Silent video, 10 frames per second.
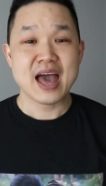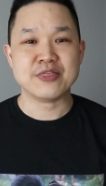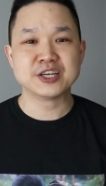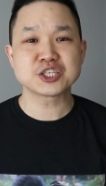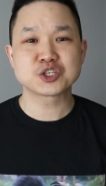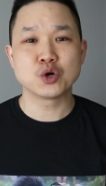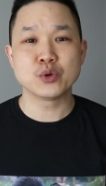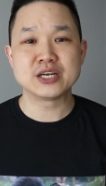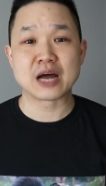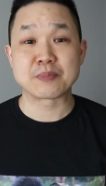and this
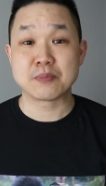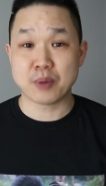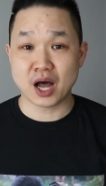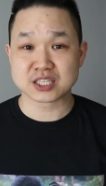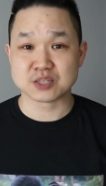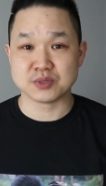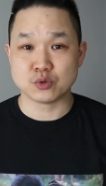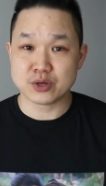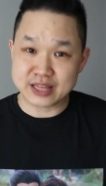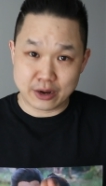show would not be
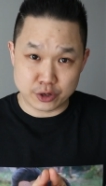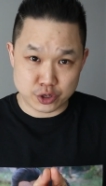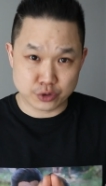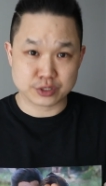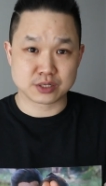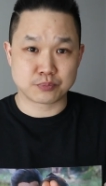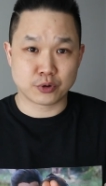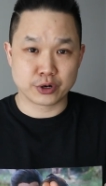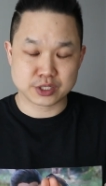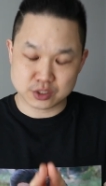possible without your
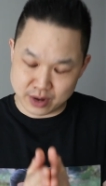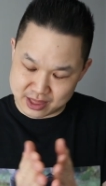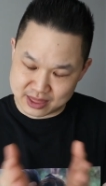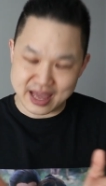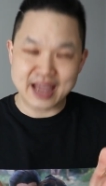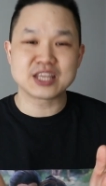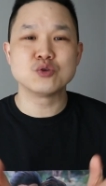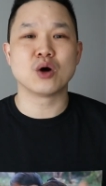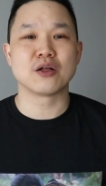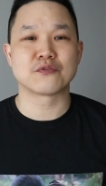support, so I thank
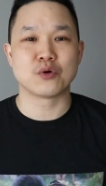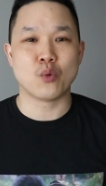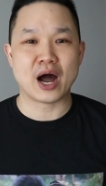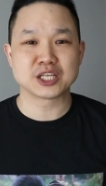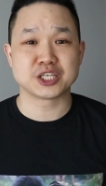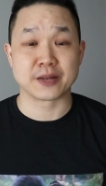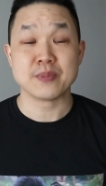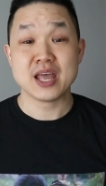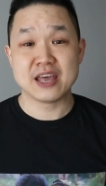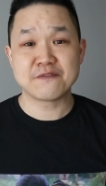you all for watching.
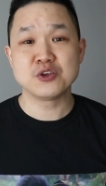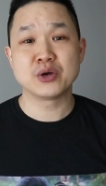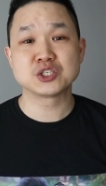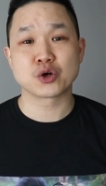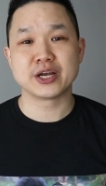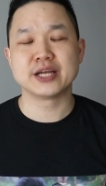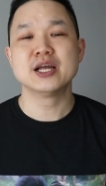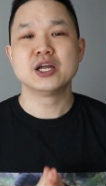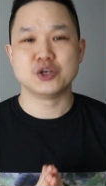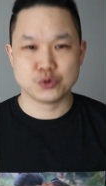If you enjoyed
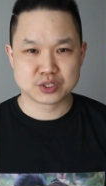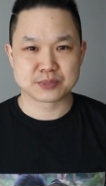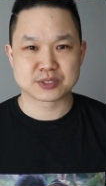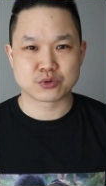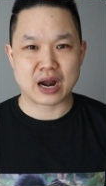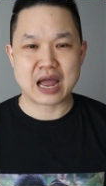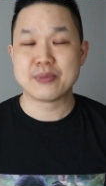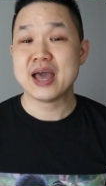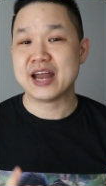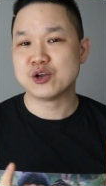it, do
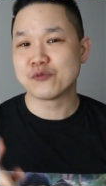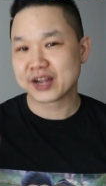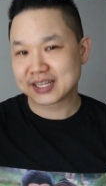subscribe, and don't